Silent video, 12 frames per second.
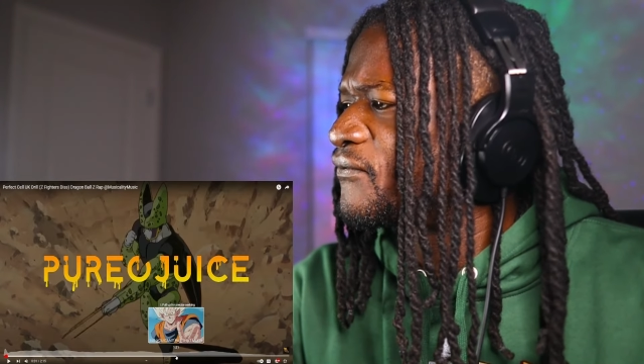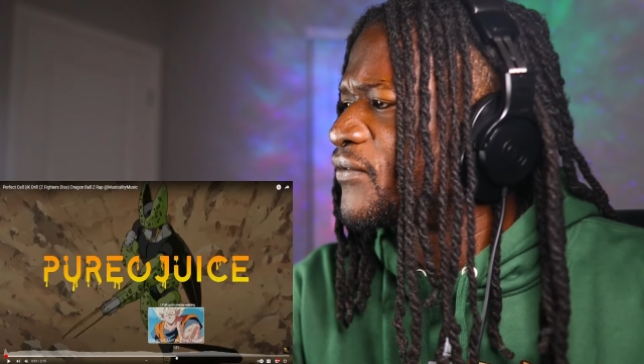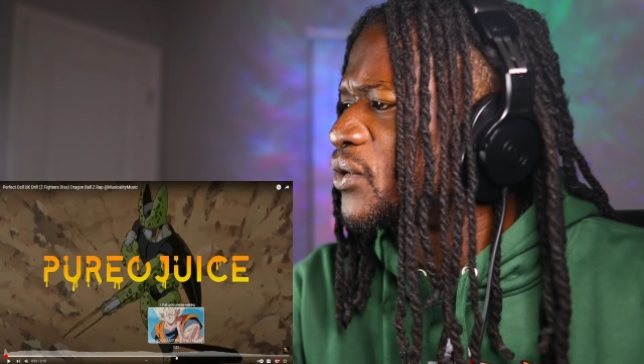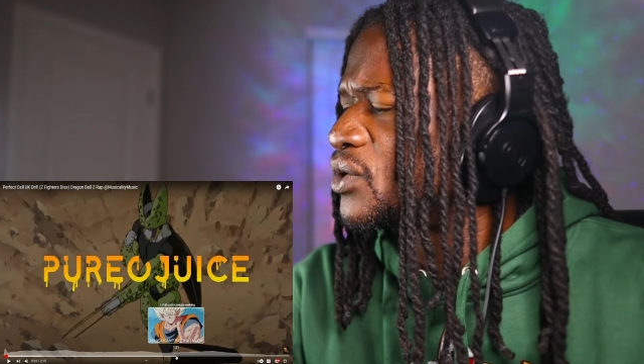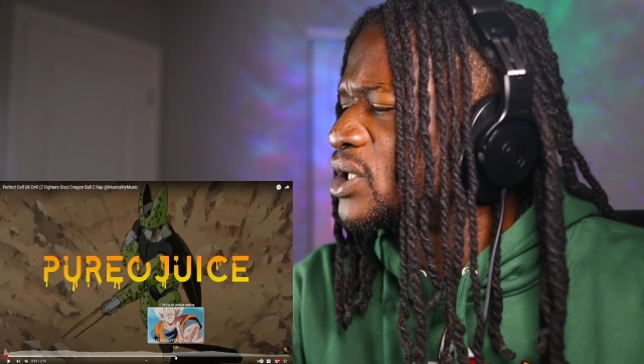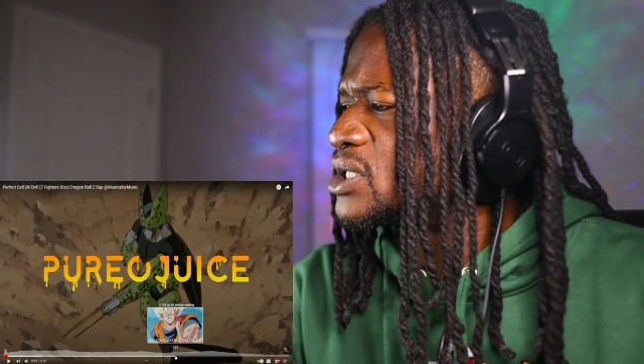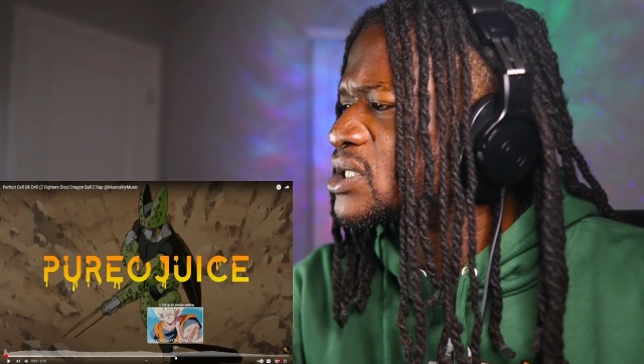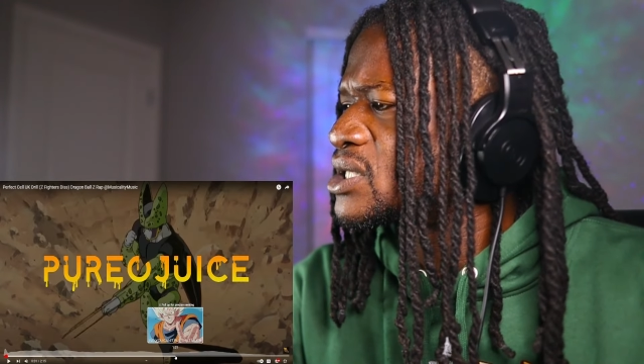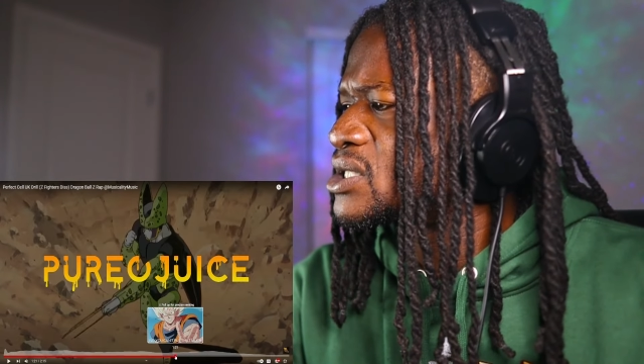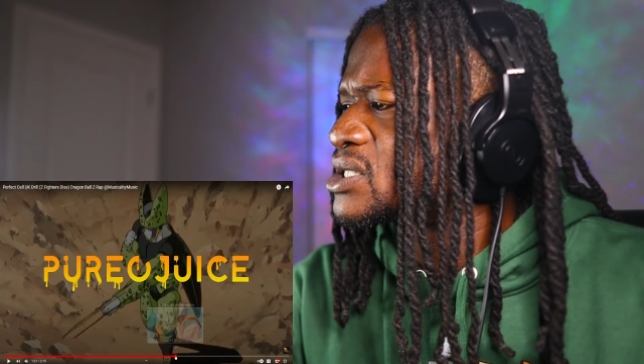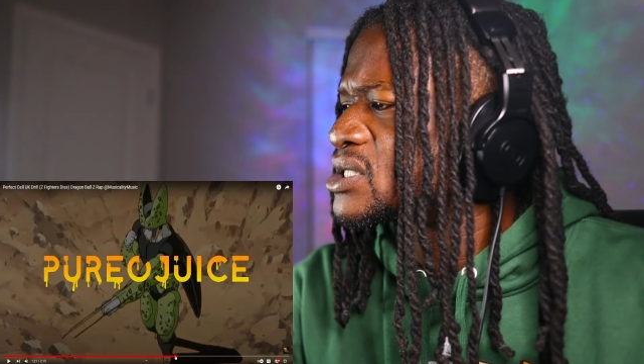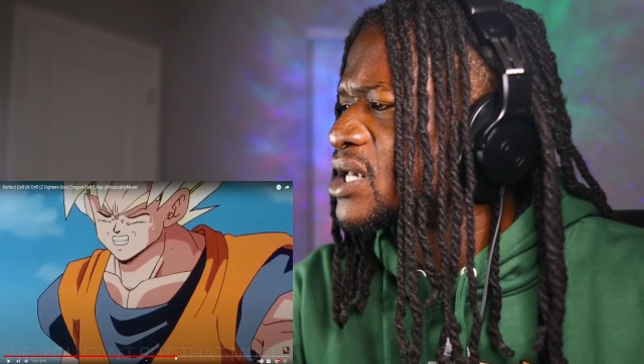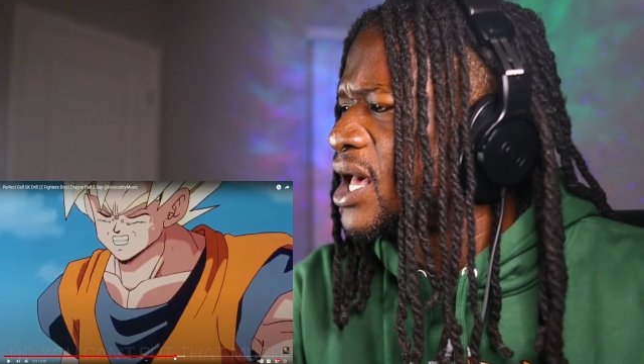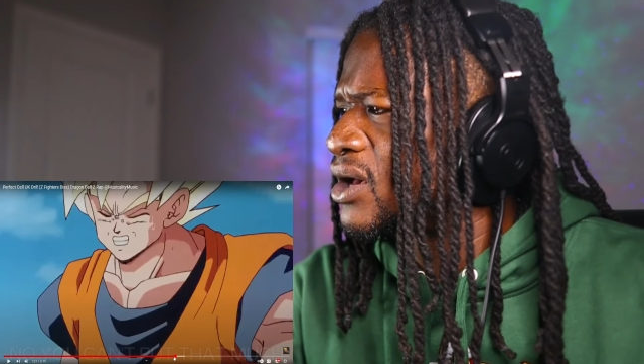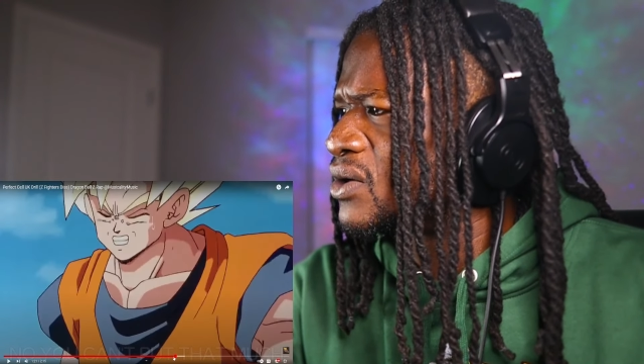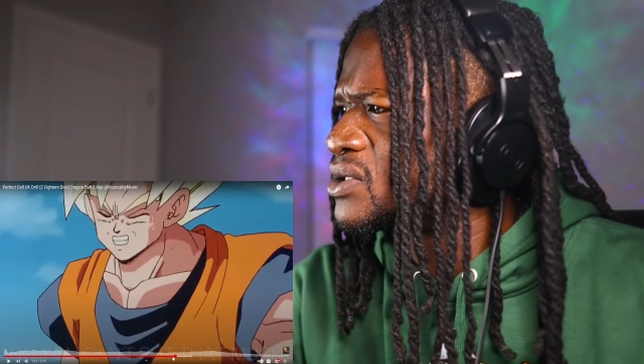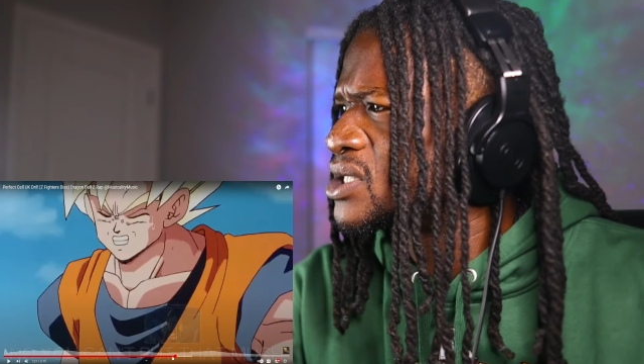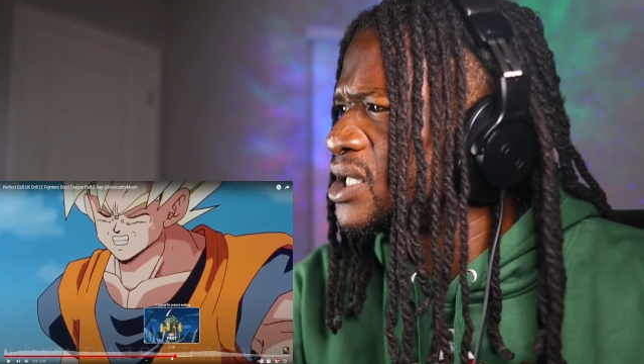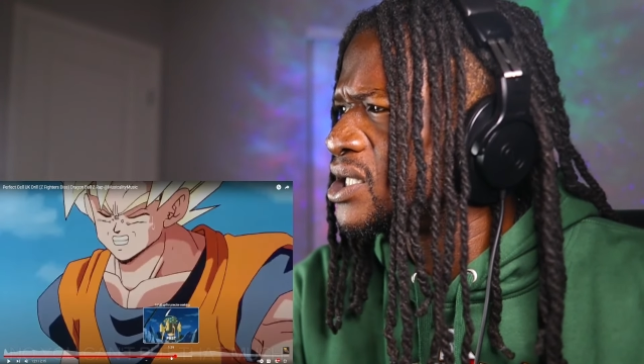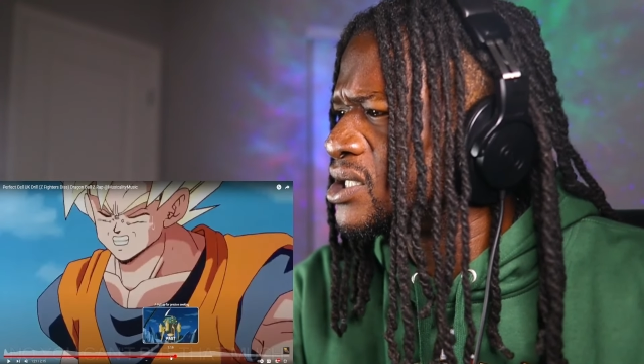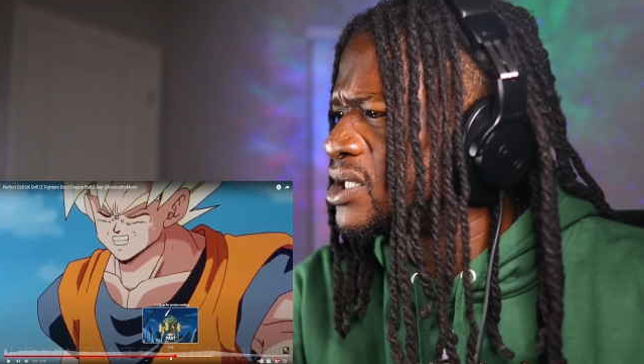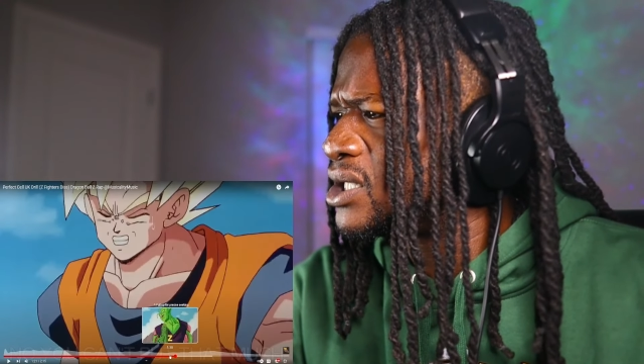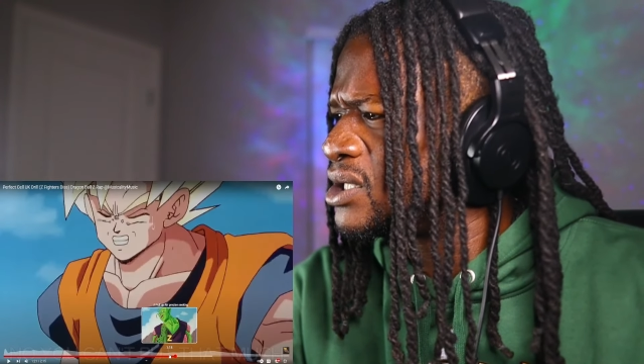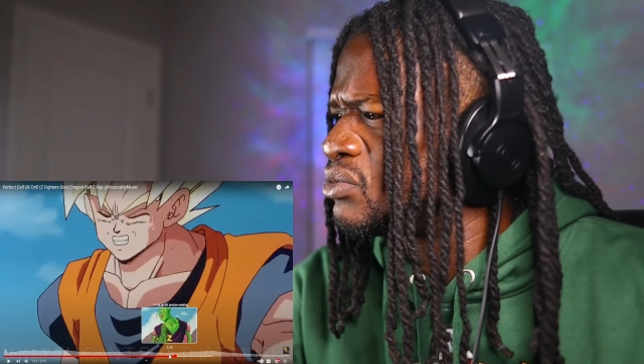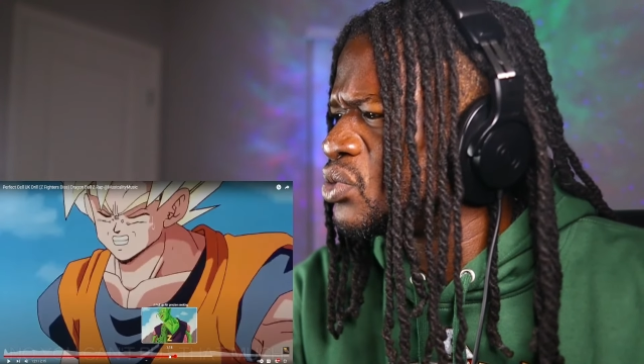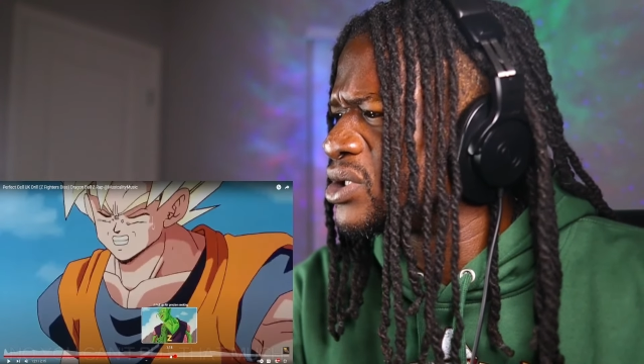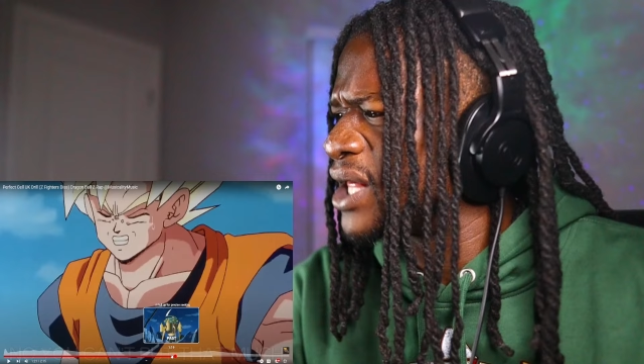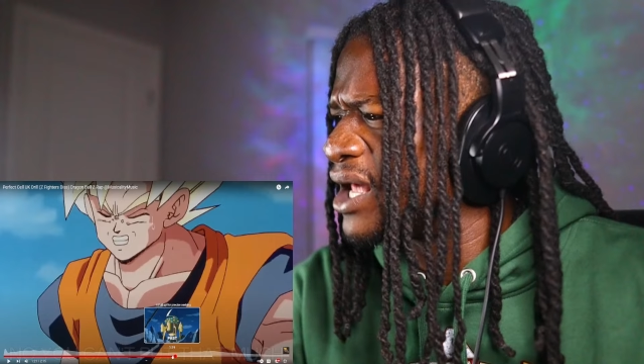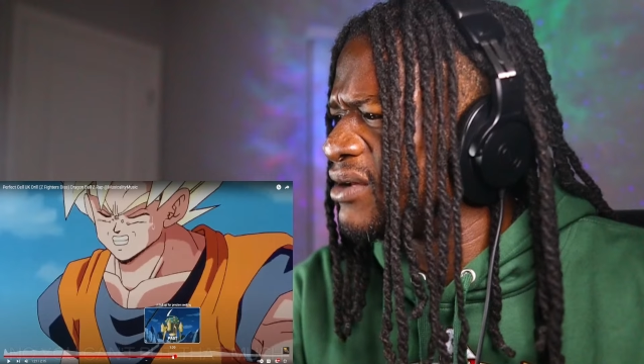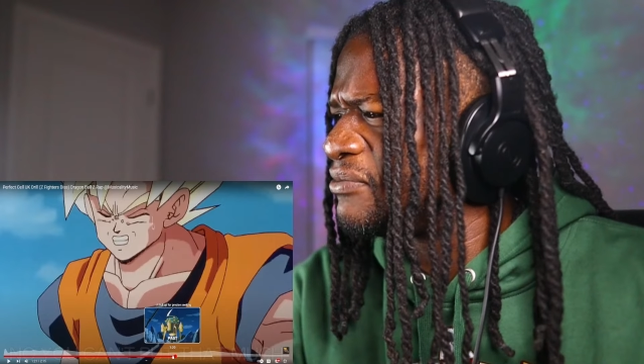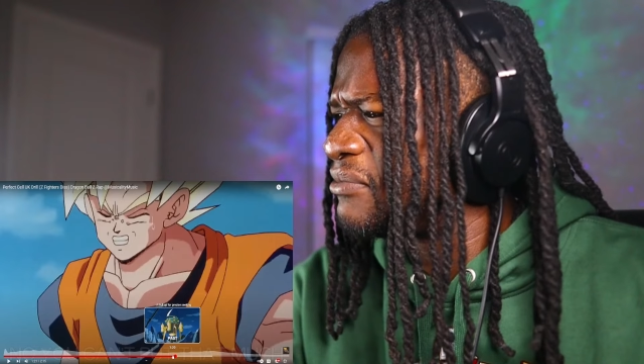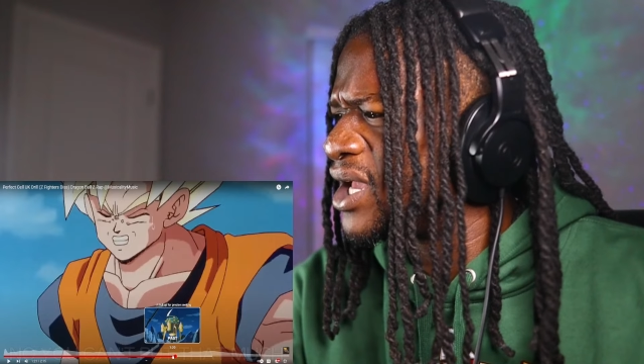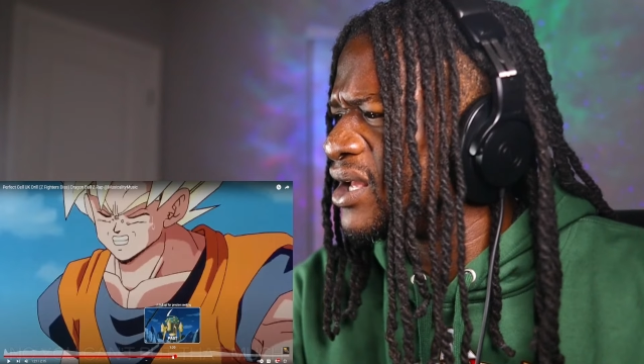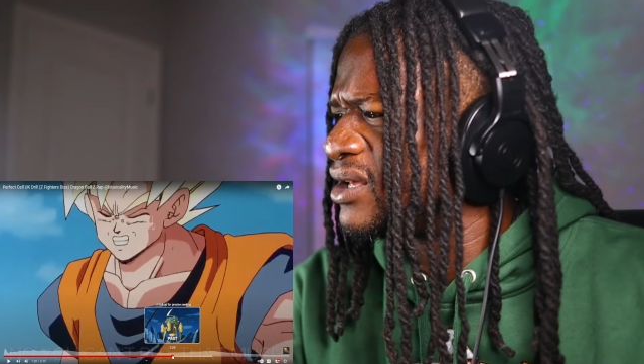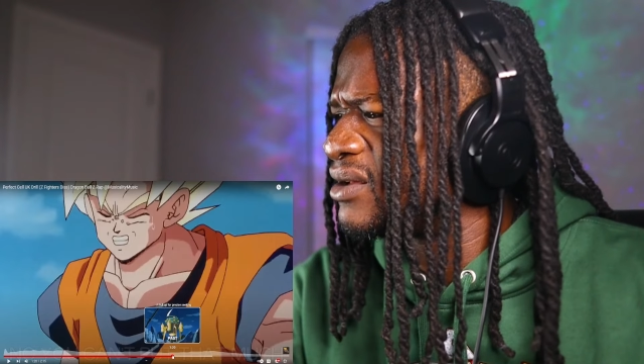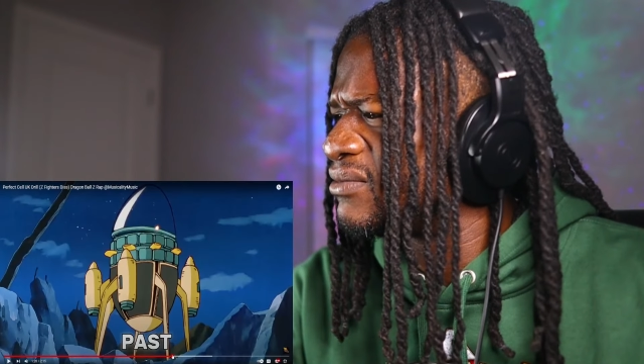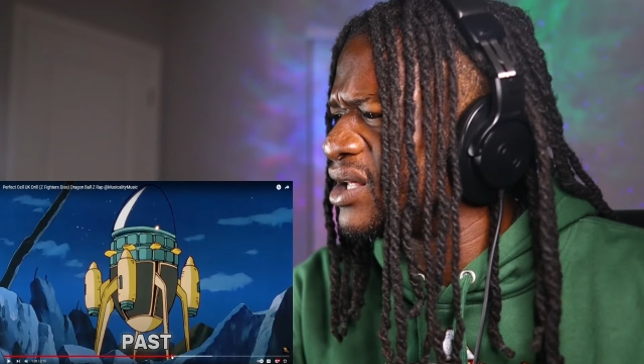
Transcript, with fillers: Frieza's cells in him, would that have made him,